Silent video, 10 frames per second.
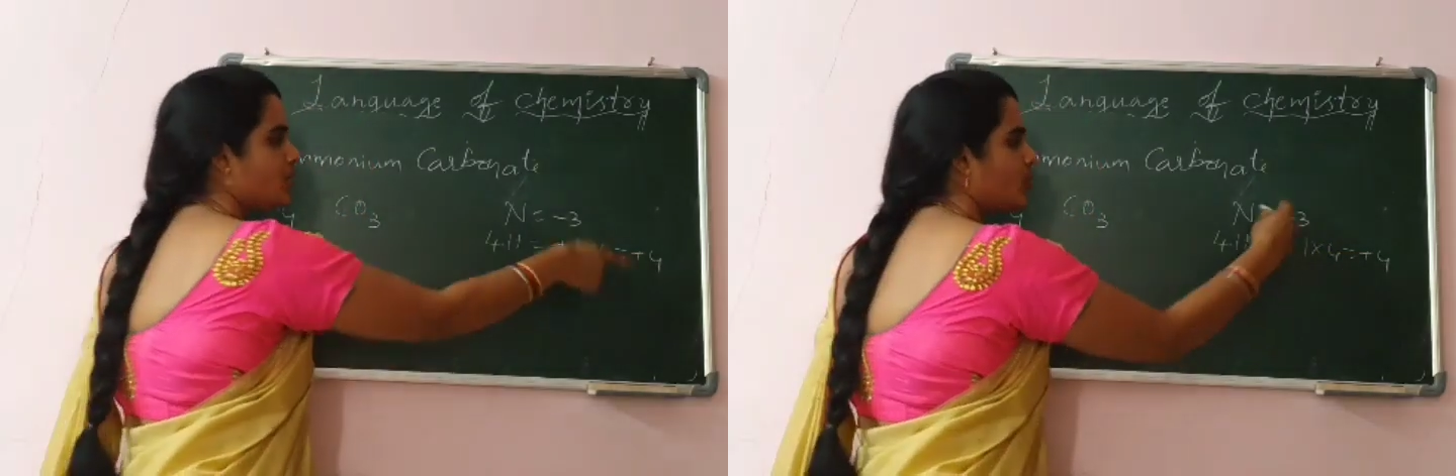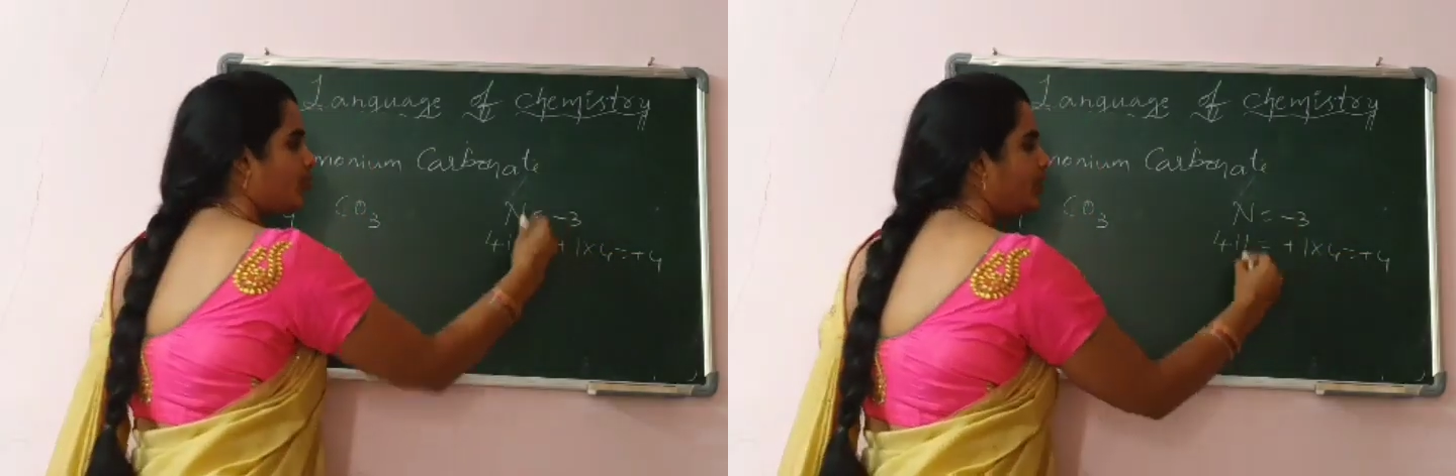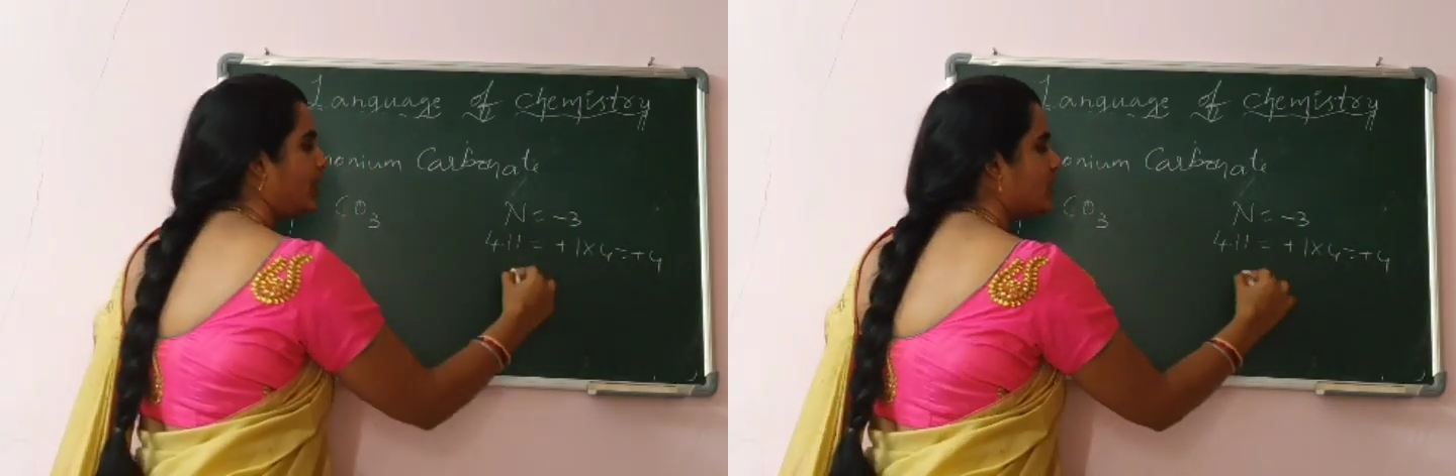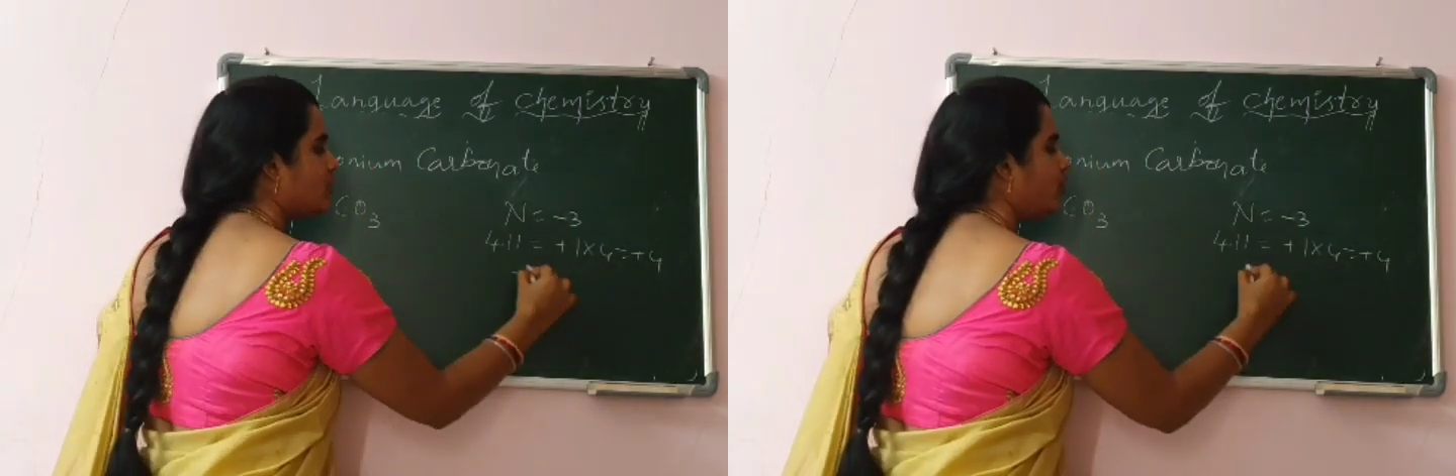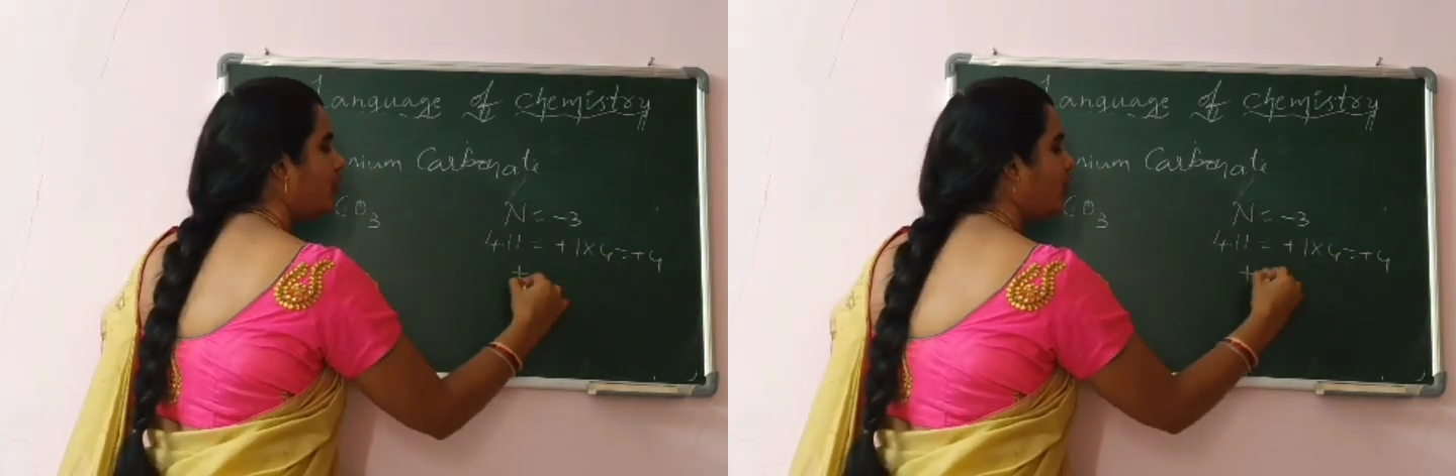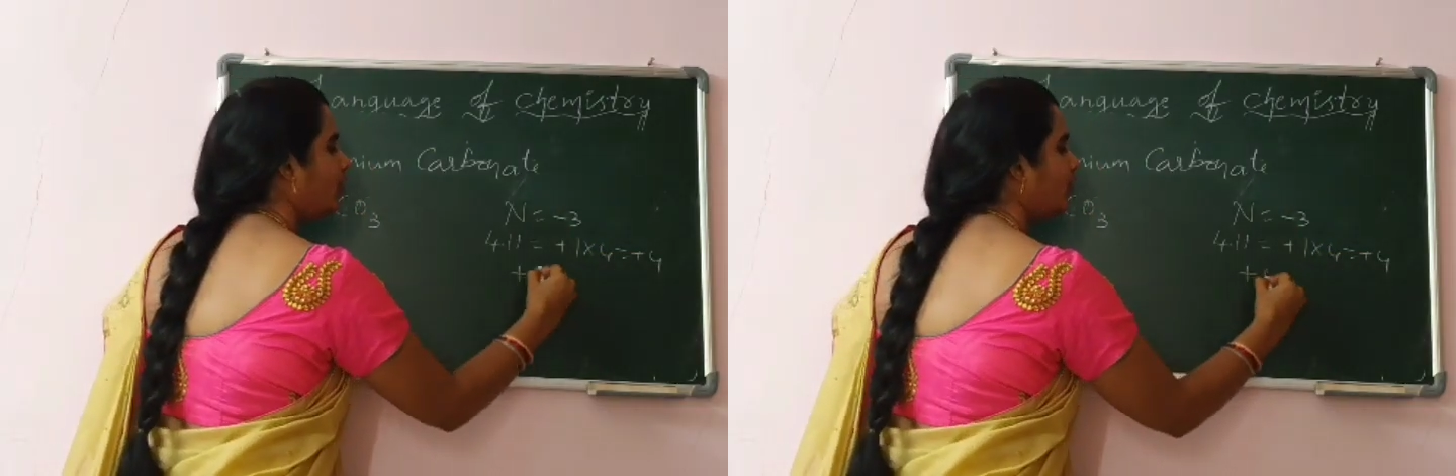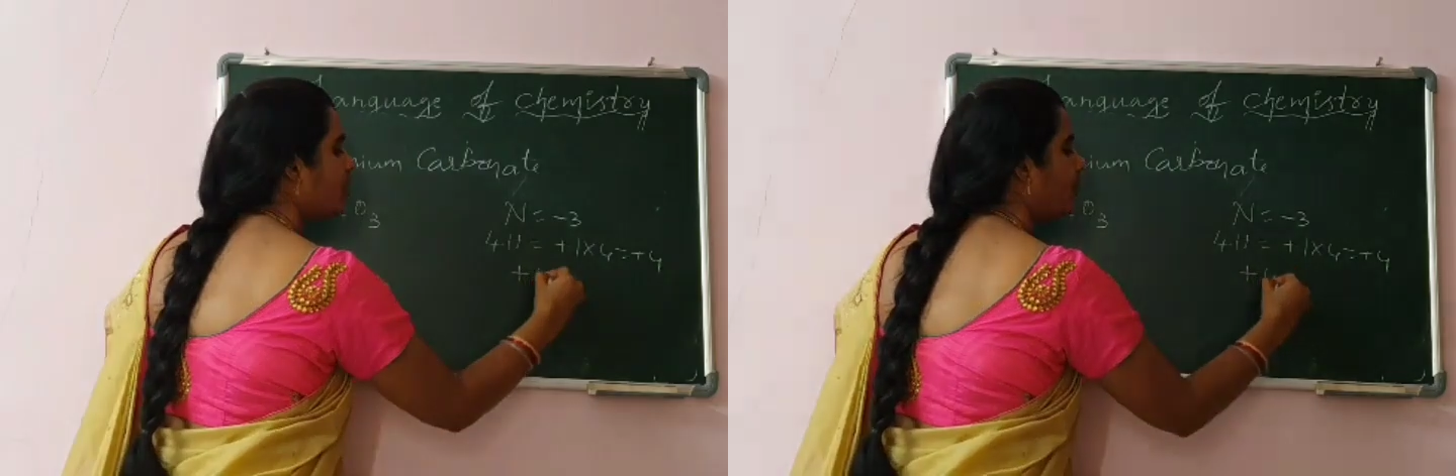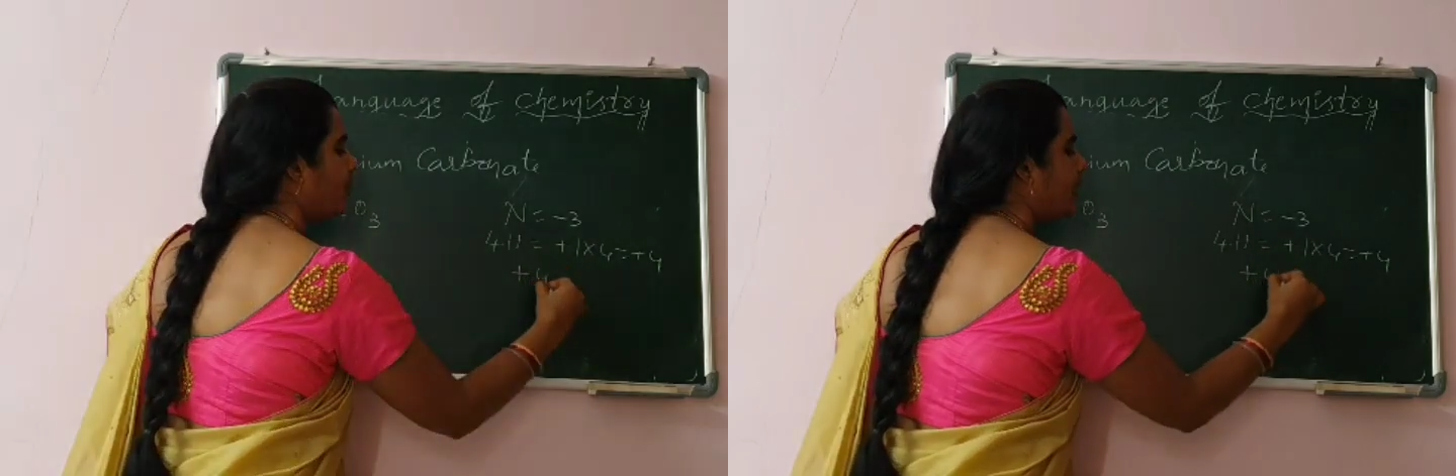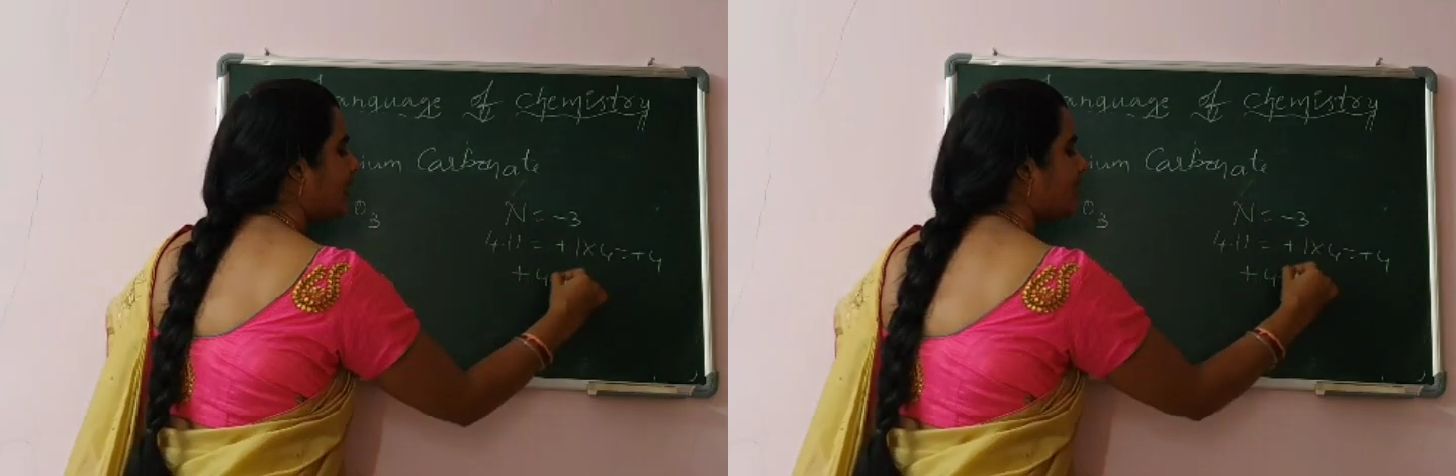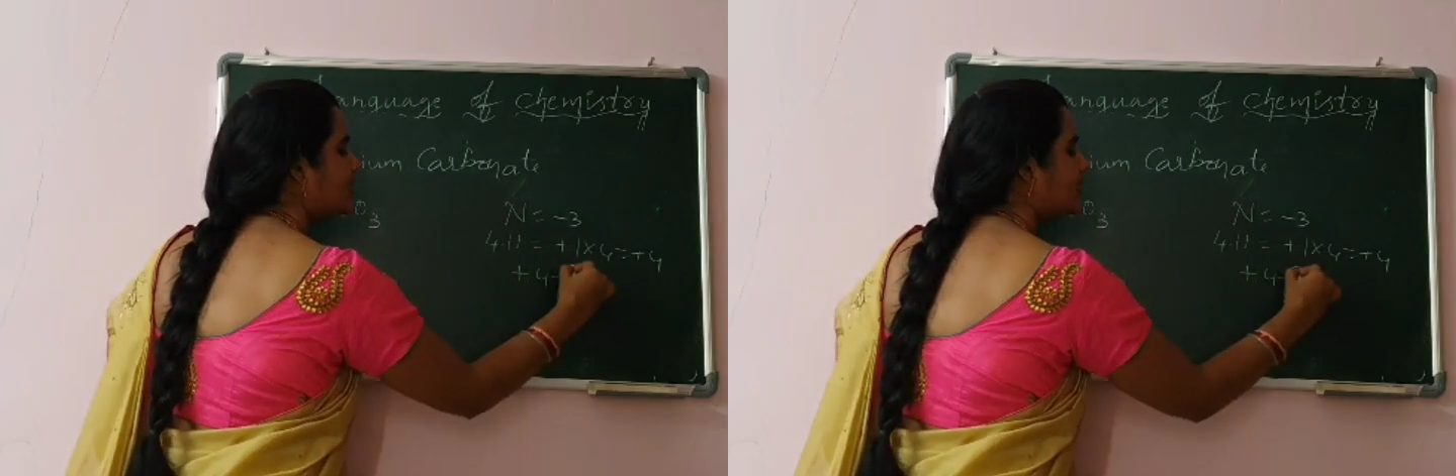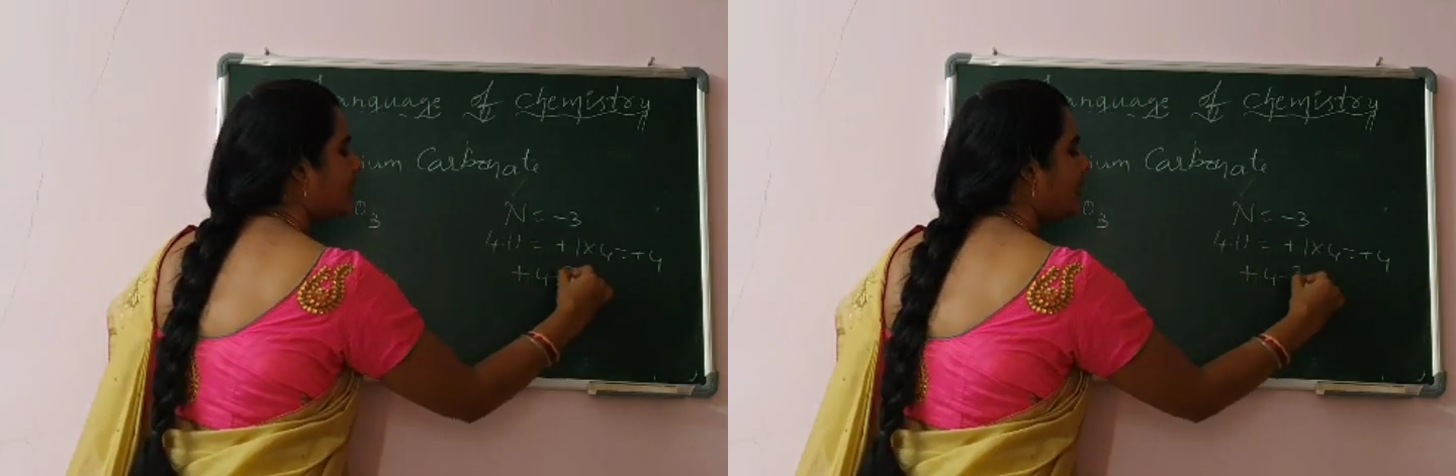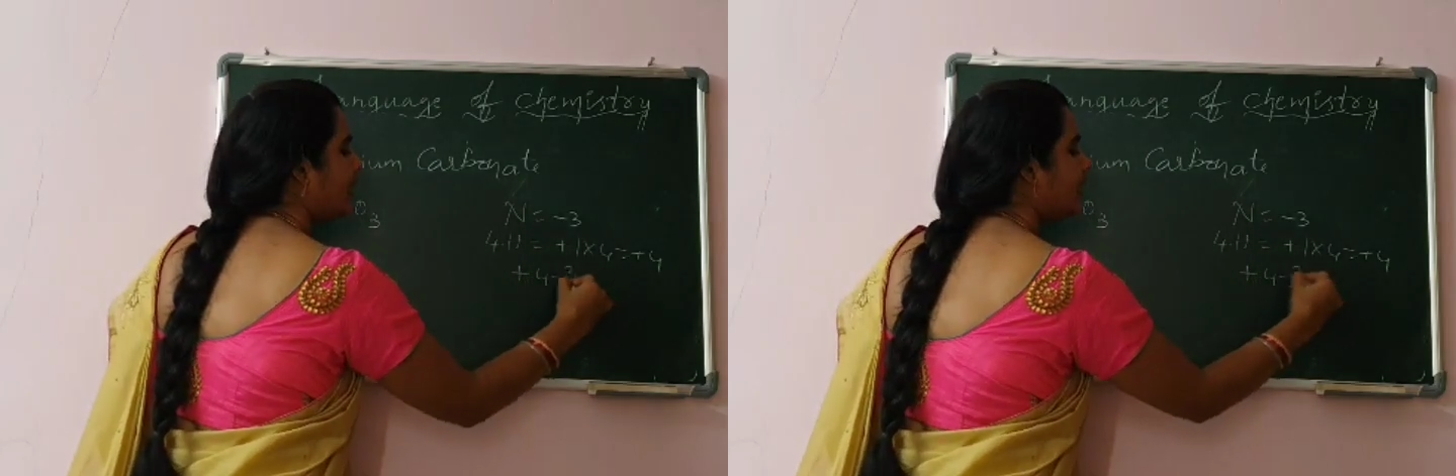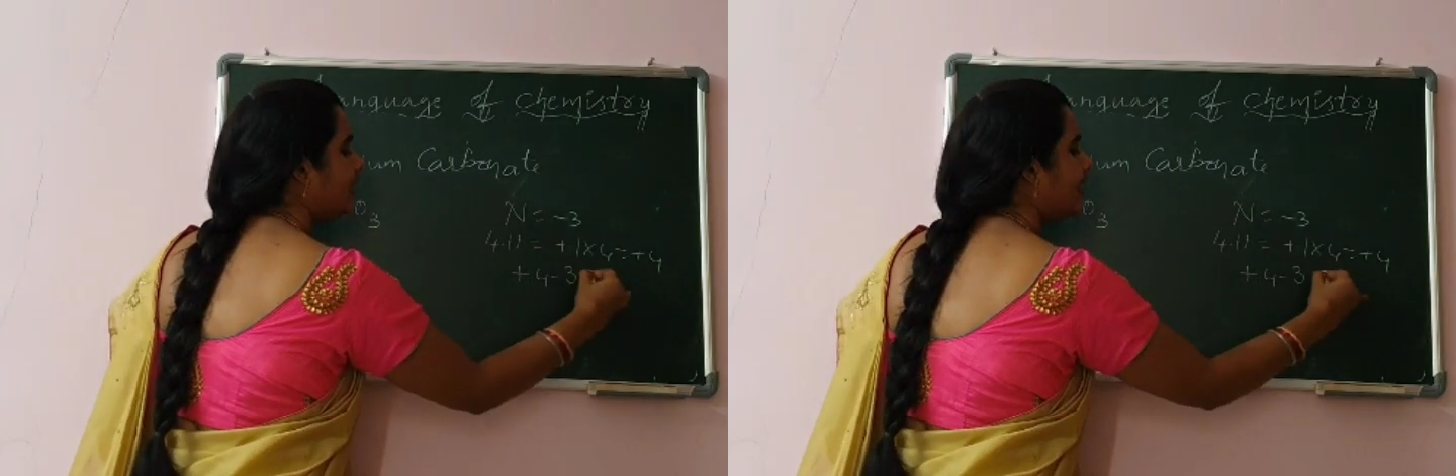So plus 4 minus 3,